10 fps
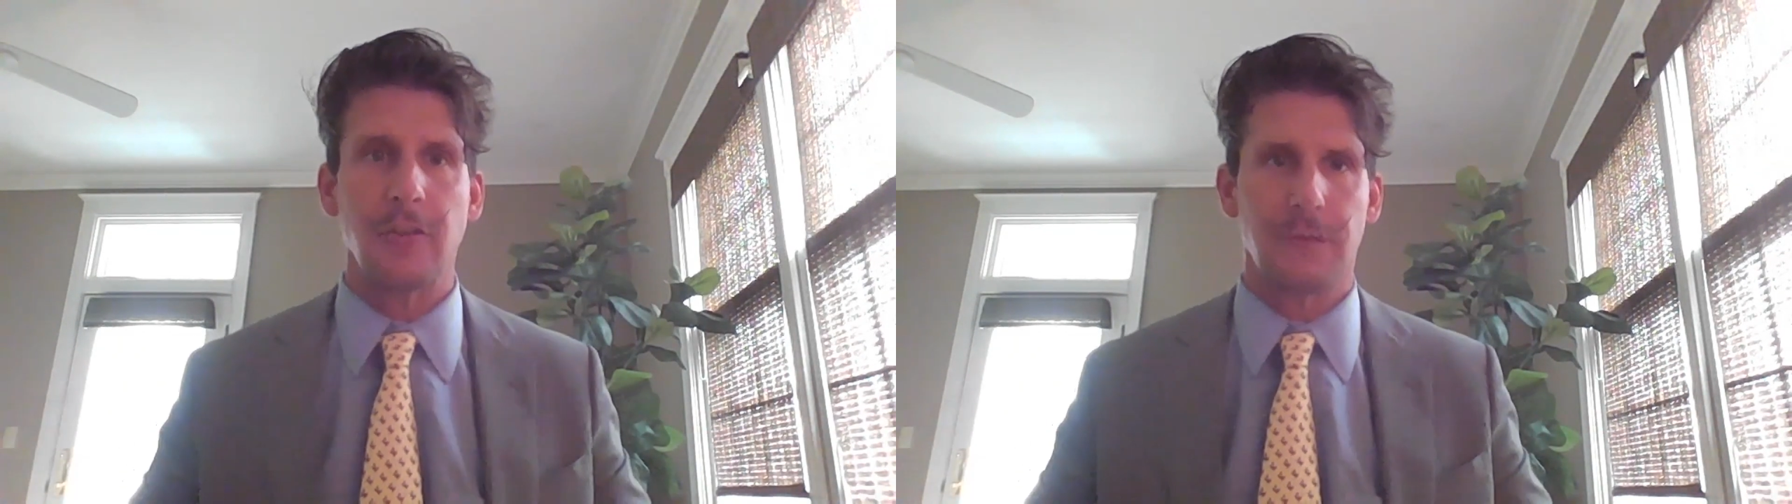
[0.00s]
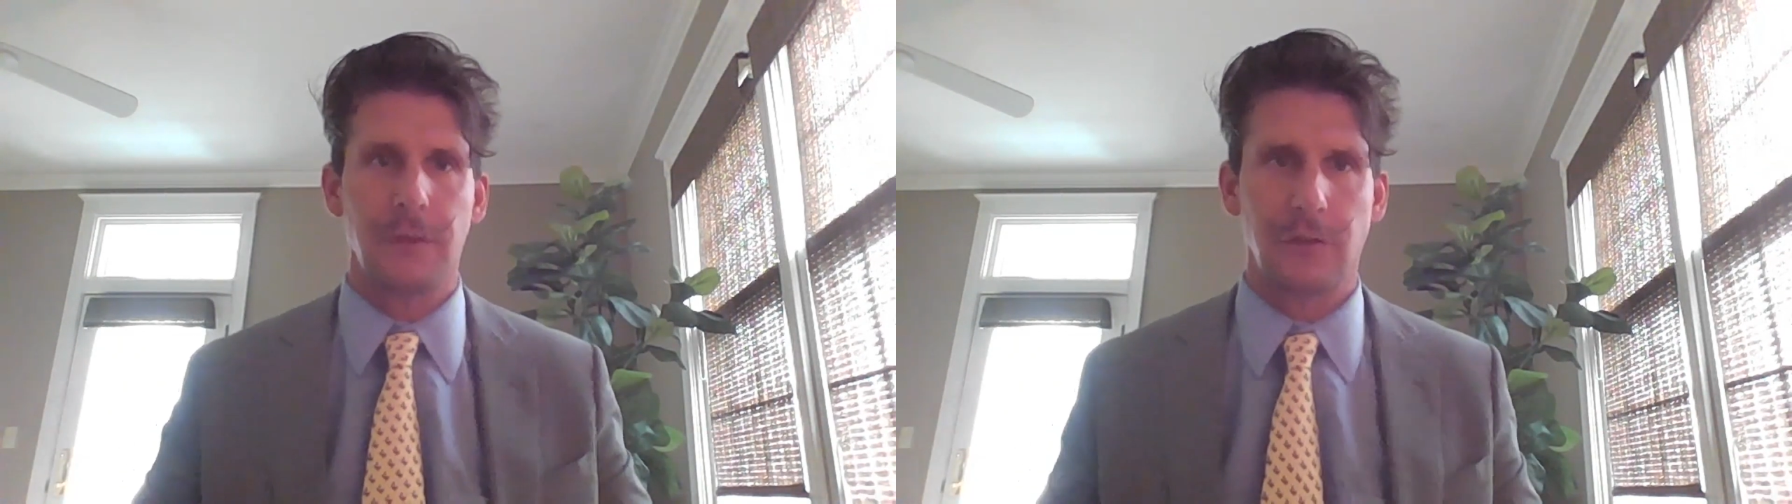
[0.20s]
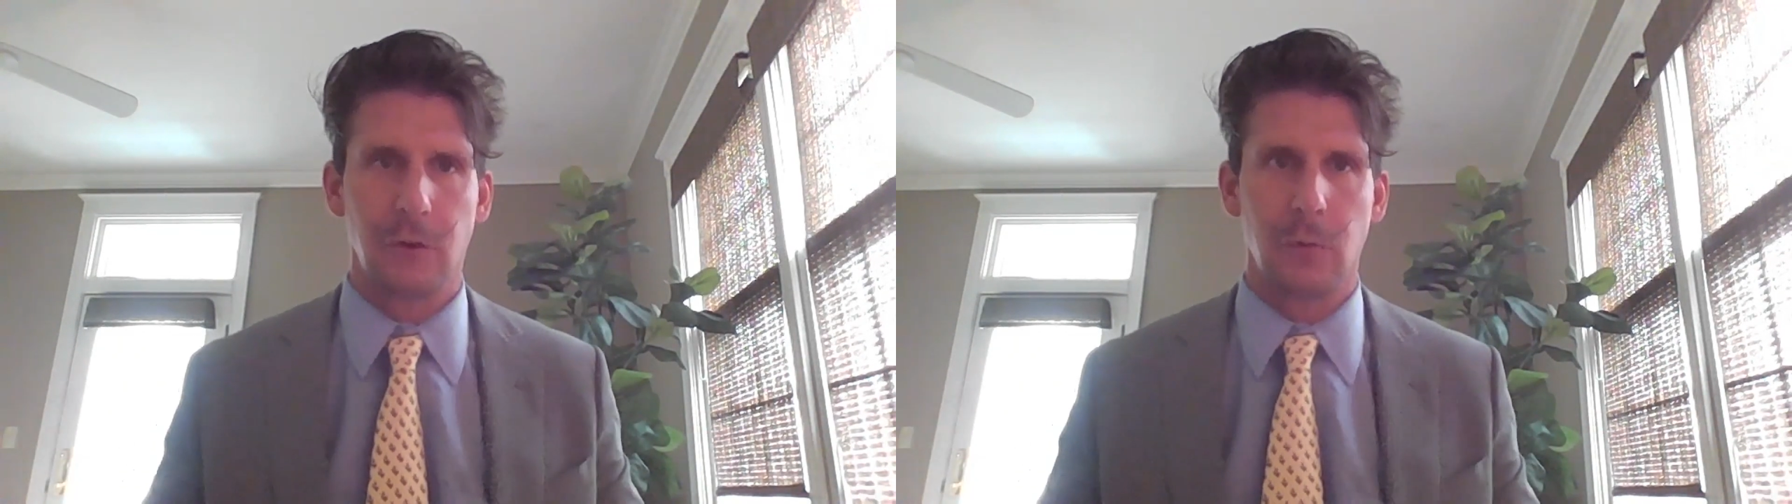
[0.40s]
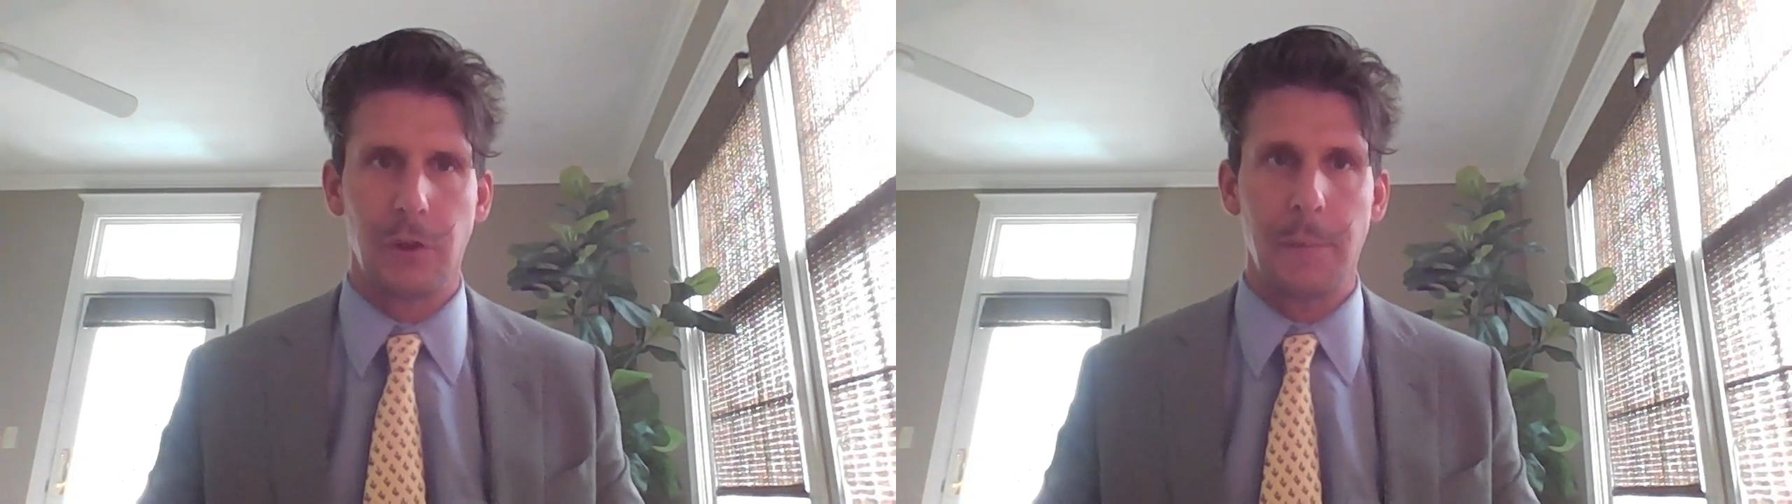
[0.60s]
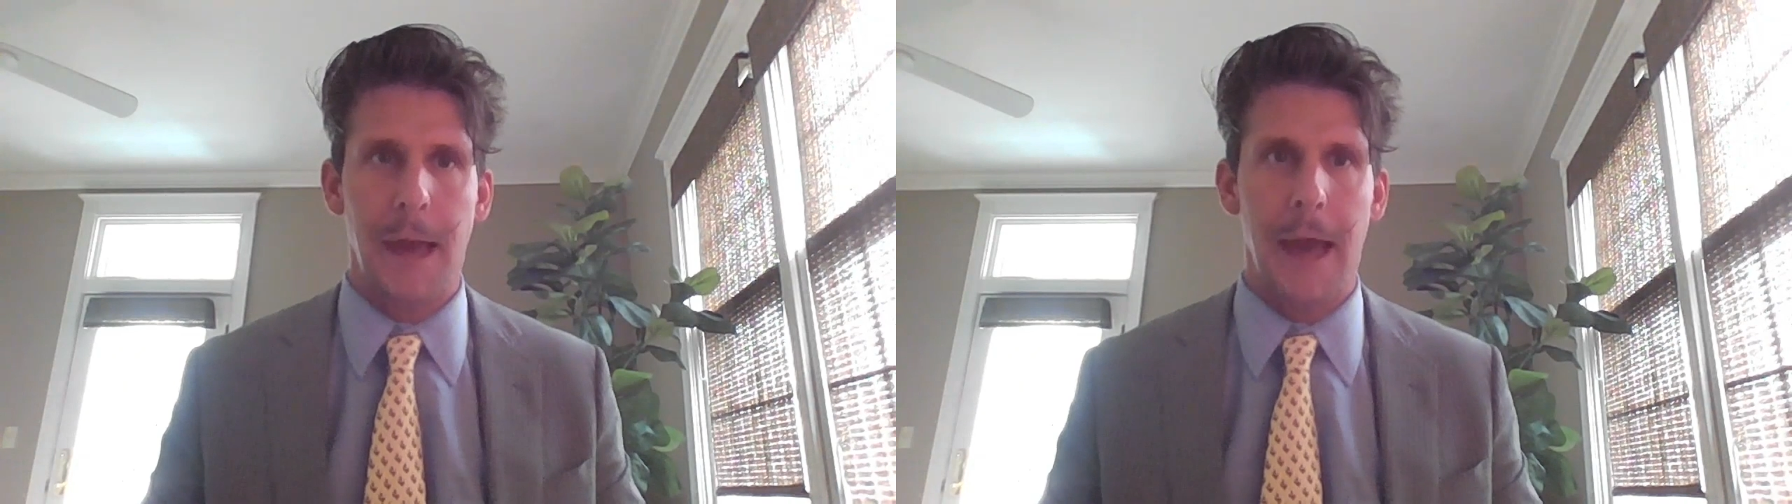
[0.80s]
if things are
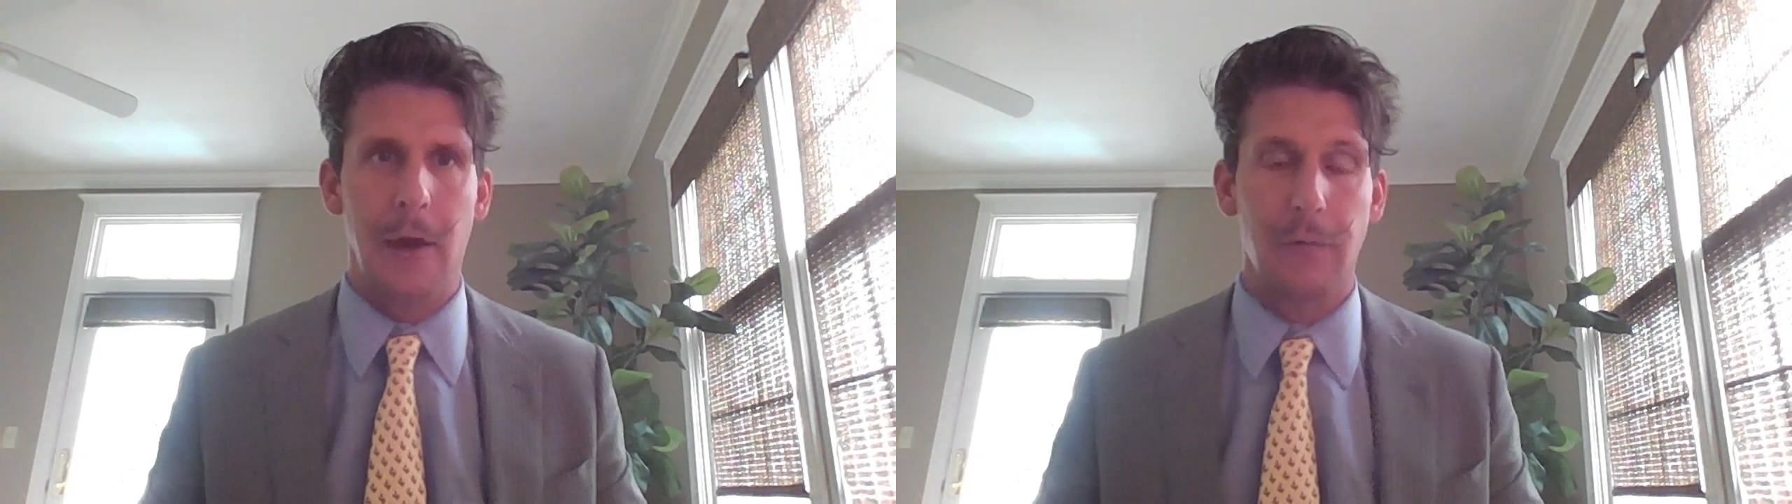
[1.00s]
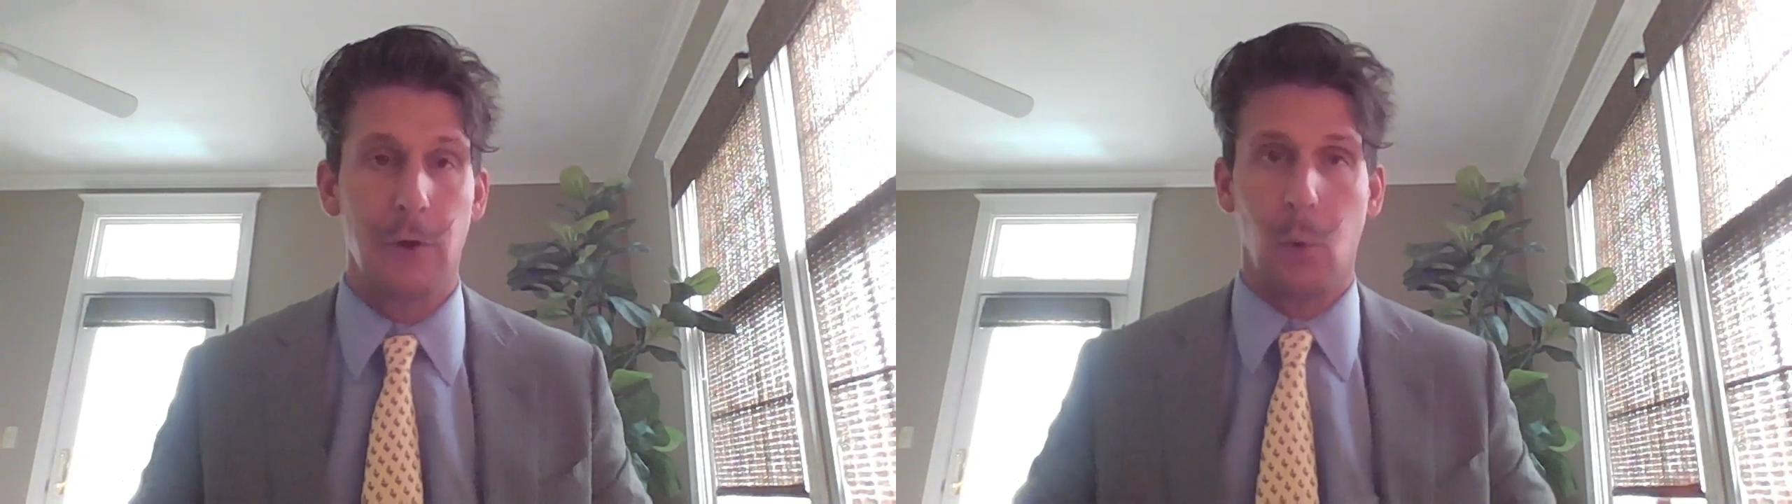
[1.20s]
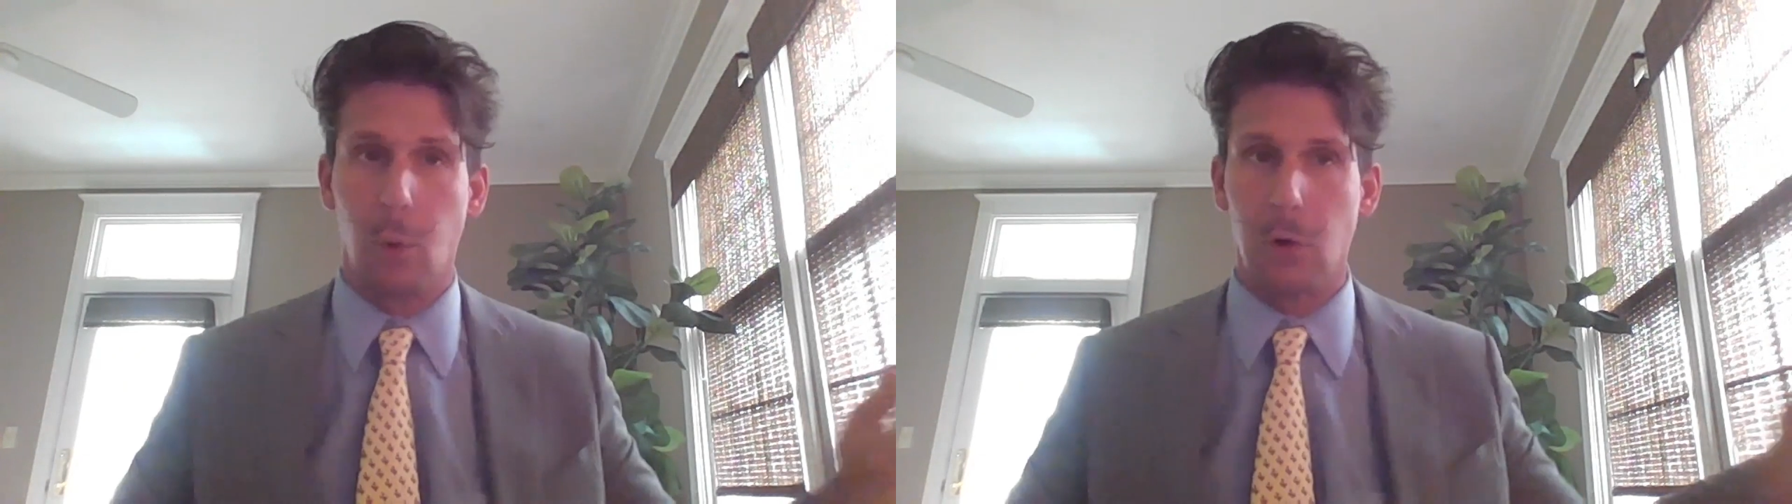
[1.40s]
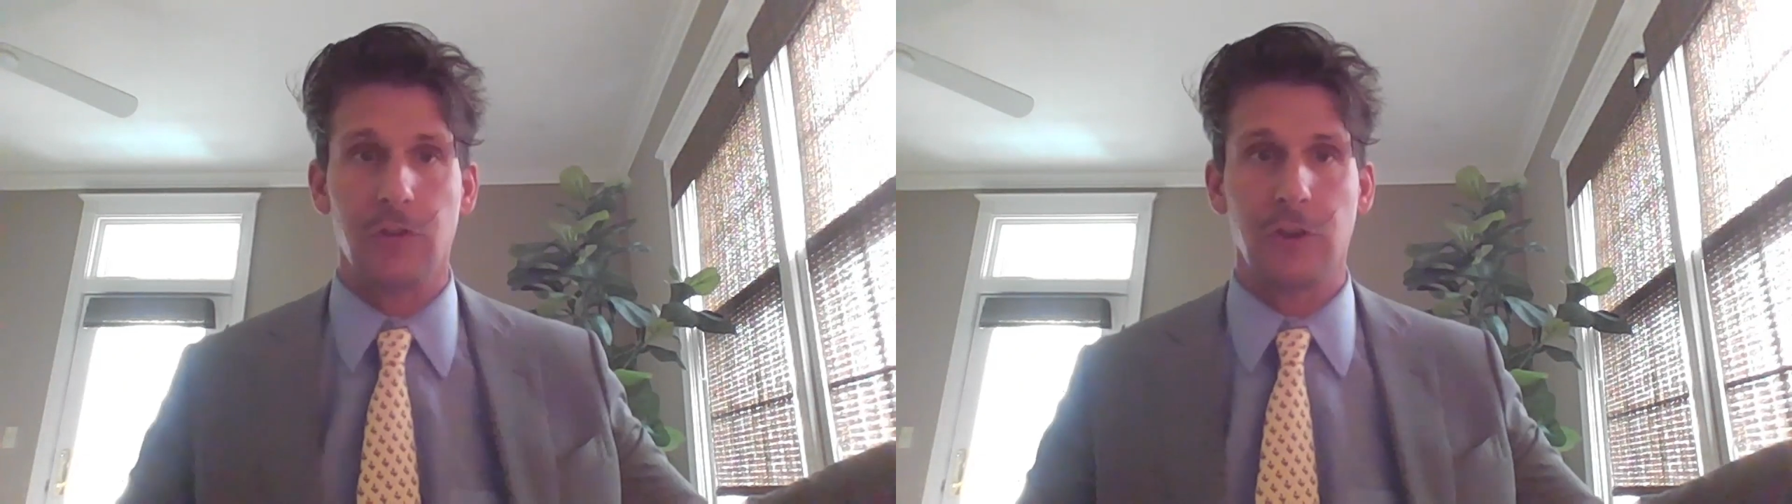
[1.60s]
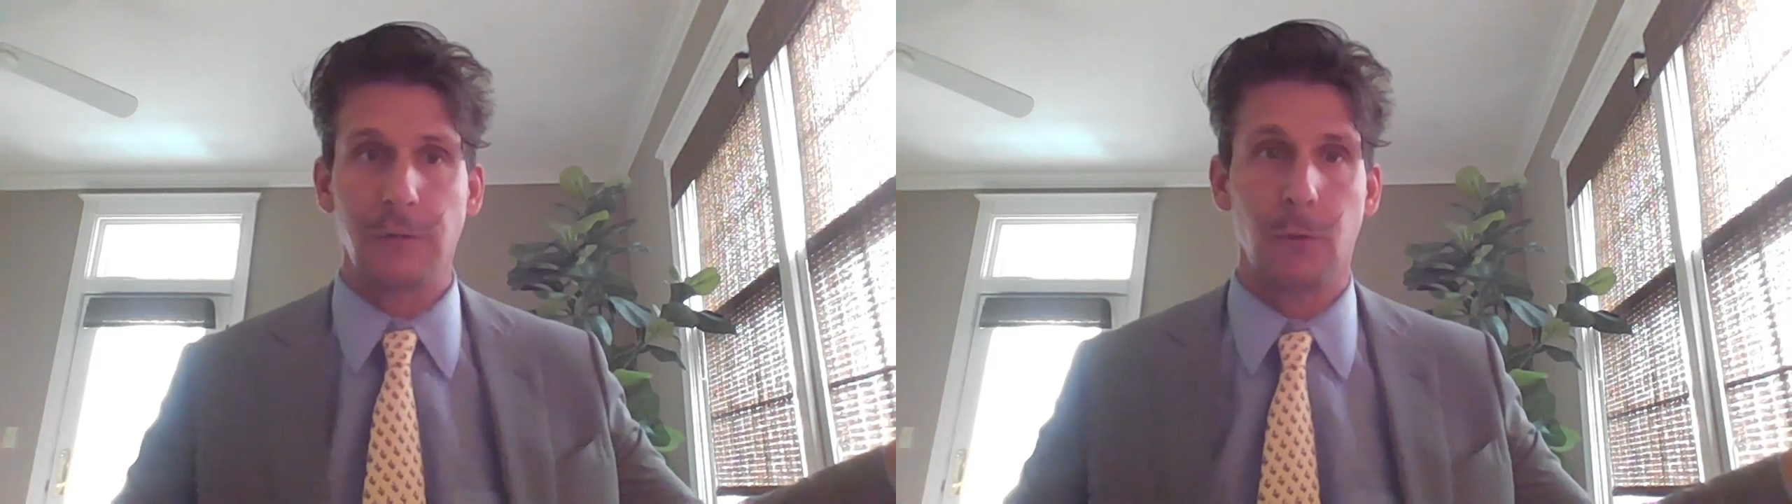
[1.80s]
really bad or if they're worse than